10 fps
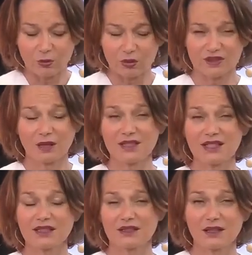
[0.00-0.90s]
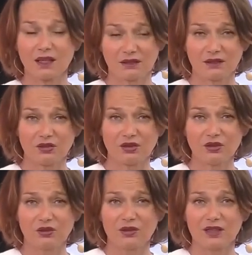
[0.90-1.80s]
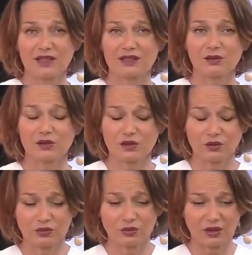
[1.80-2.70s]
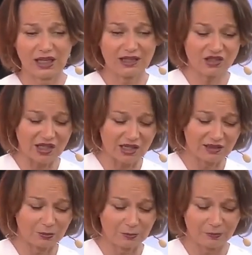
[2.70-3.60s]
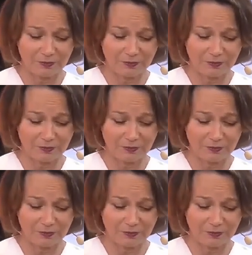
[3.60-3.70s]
Well, some things not to do is also to inject